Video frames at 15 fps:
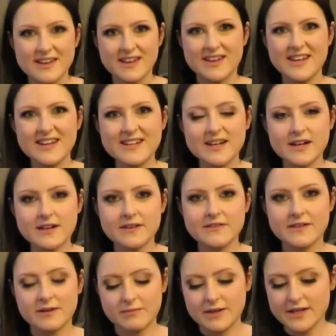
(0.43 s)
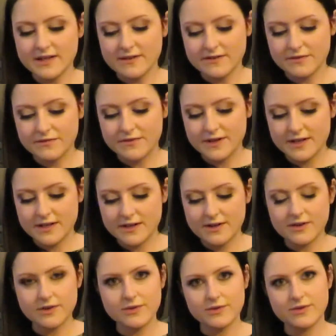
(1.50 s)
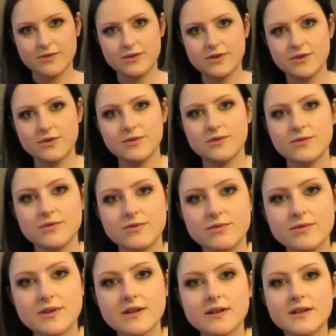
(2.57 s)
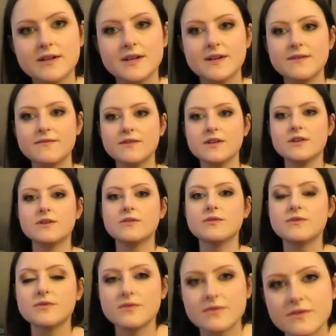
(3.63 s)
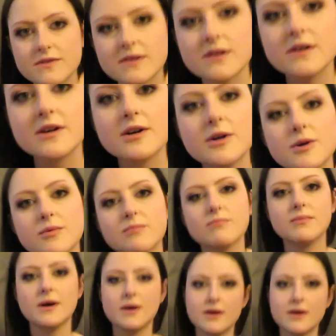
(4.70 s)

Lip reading: Hey guys, I'm making this video to give you some